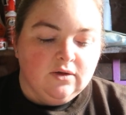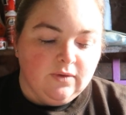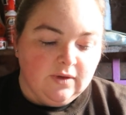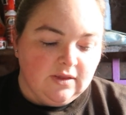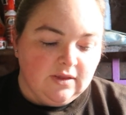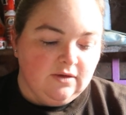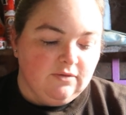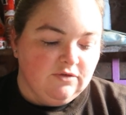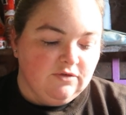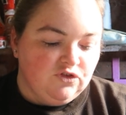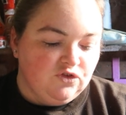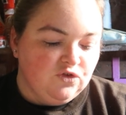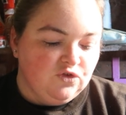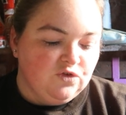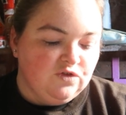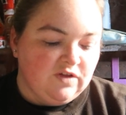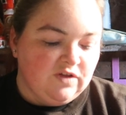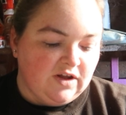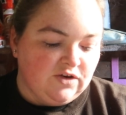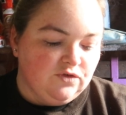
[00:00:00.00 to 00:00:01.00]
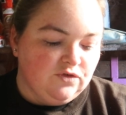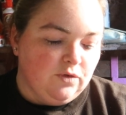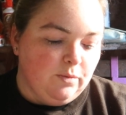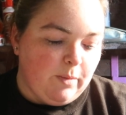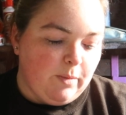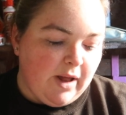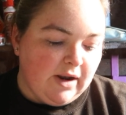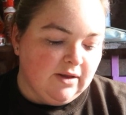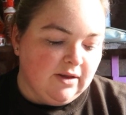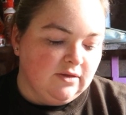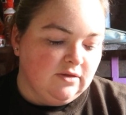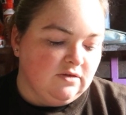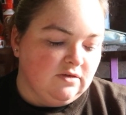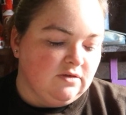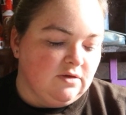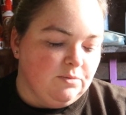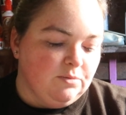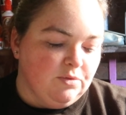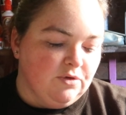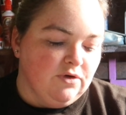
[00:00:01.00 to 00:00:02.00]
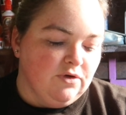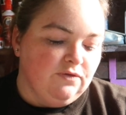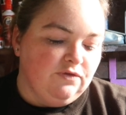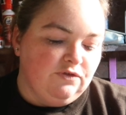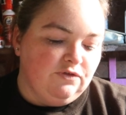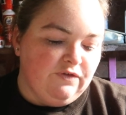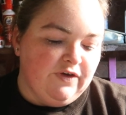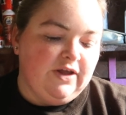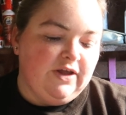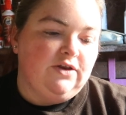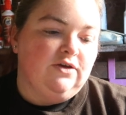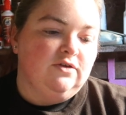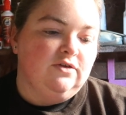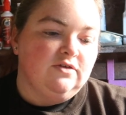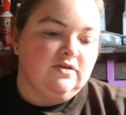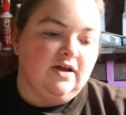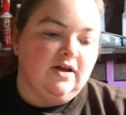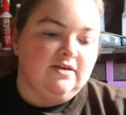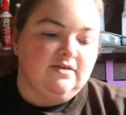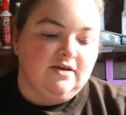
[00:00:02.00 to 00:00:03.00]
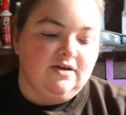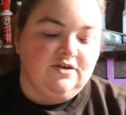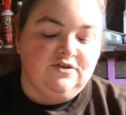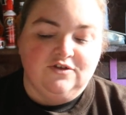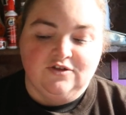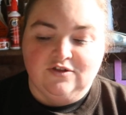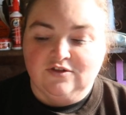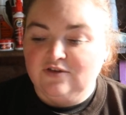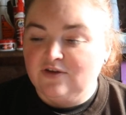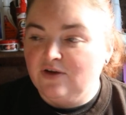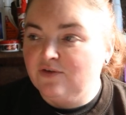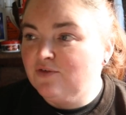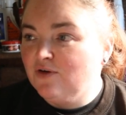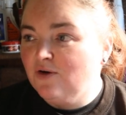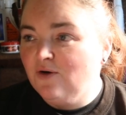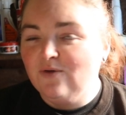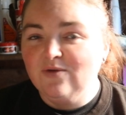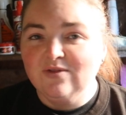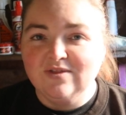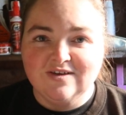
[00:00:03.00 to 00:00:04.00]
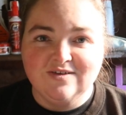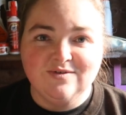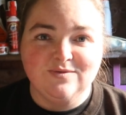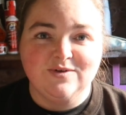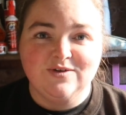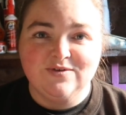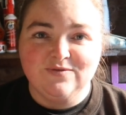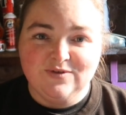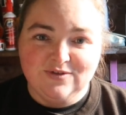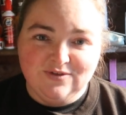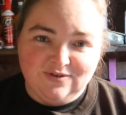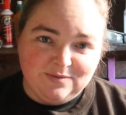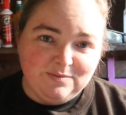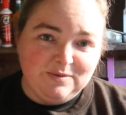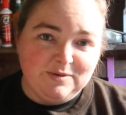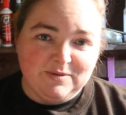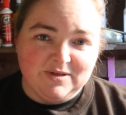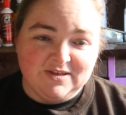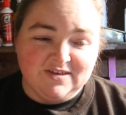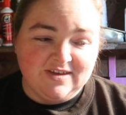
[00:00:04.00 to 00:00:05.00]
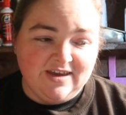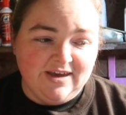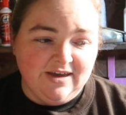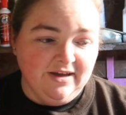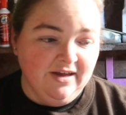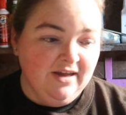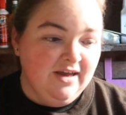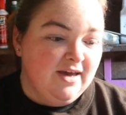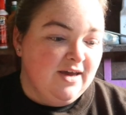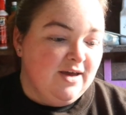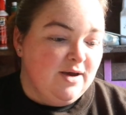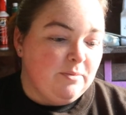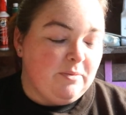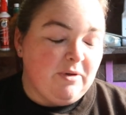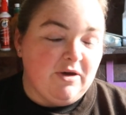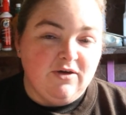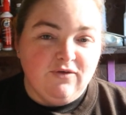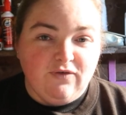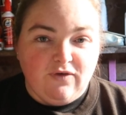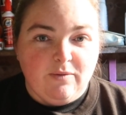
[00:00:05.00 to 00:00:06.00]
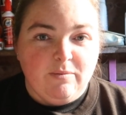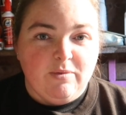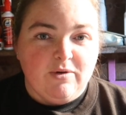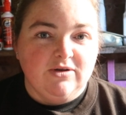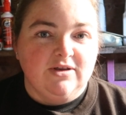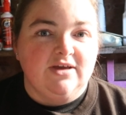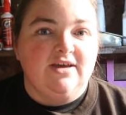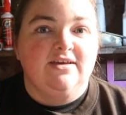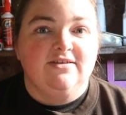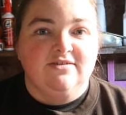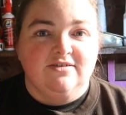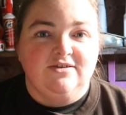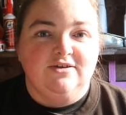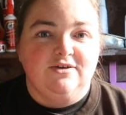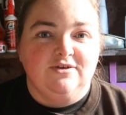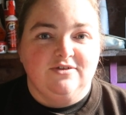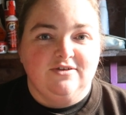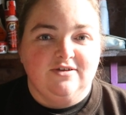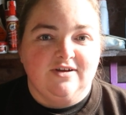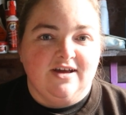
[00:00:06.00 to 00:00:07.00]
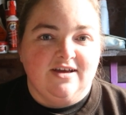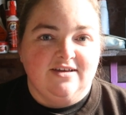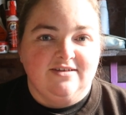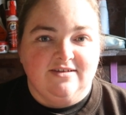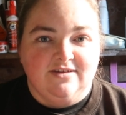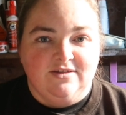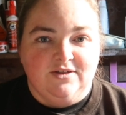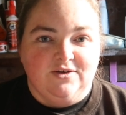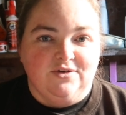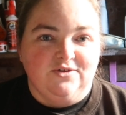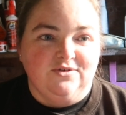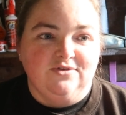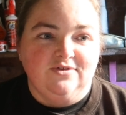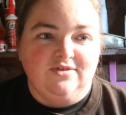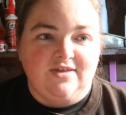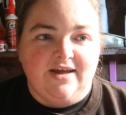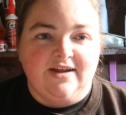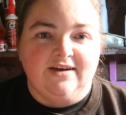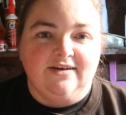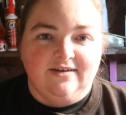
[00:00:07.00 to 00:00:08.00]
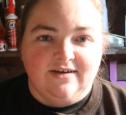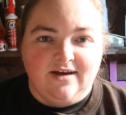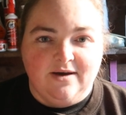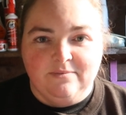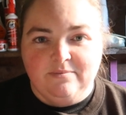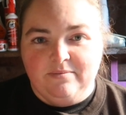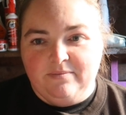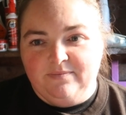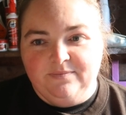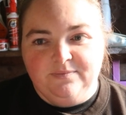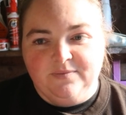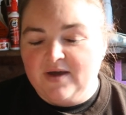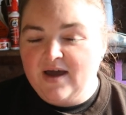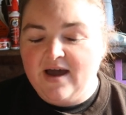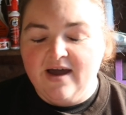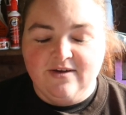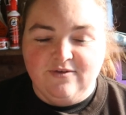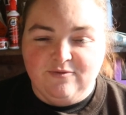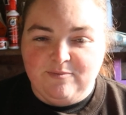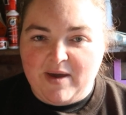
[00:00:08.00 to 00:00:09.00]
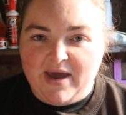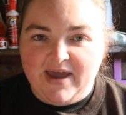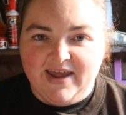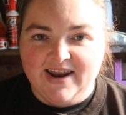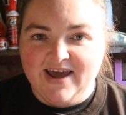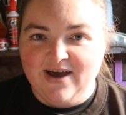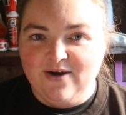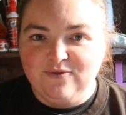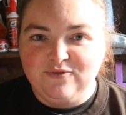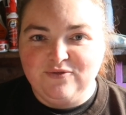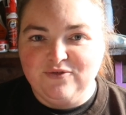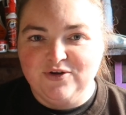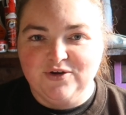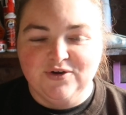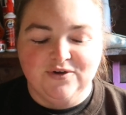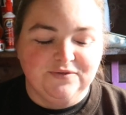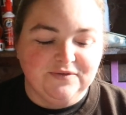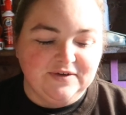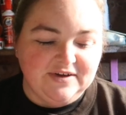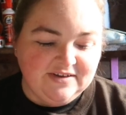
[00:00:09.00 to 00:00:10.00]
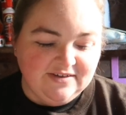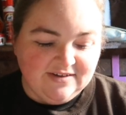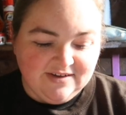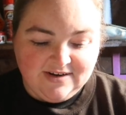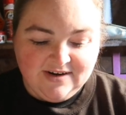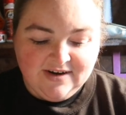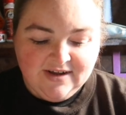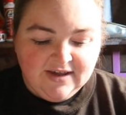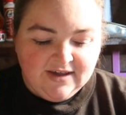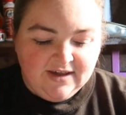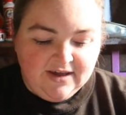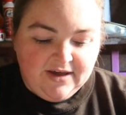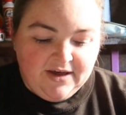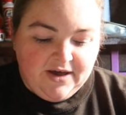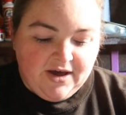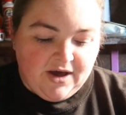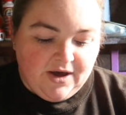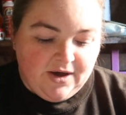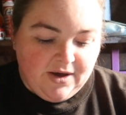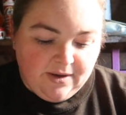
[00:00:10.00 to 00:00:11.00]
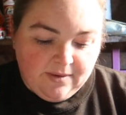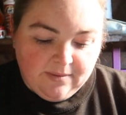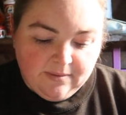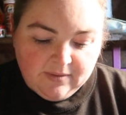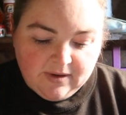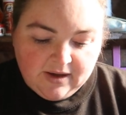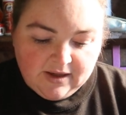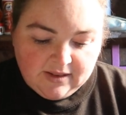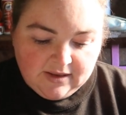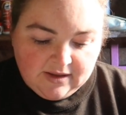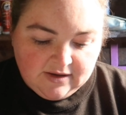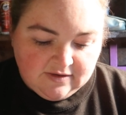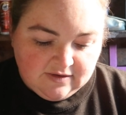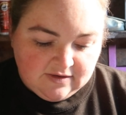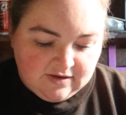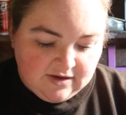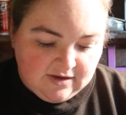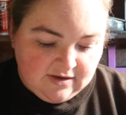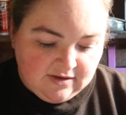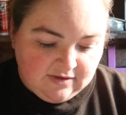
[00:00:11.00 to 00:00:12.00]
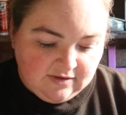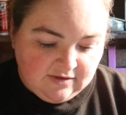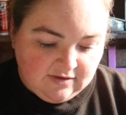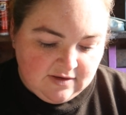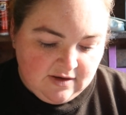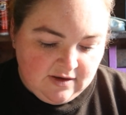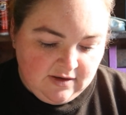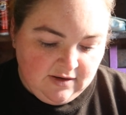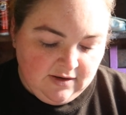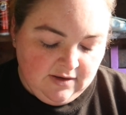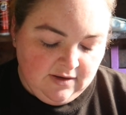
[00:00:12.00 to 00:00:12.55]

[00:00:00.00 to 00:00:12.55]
quickly restores natural balance, improves feed utilization. So I've got all these wonderful supplements here, but if her body isn't utilizing those, then I'm kind of paying out for no reason. And this is,